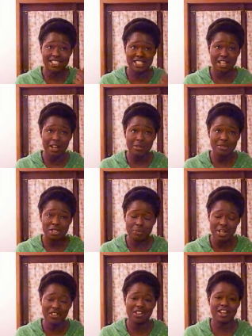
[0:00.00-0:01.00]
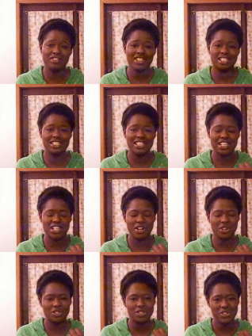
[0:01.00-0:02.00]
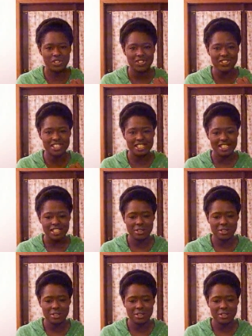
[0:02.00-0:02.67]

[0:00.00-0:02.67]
succumb to my cravings and go to those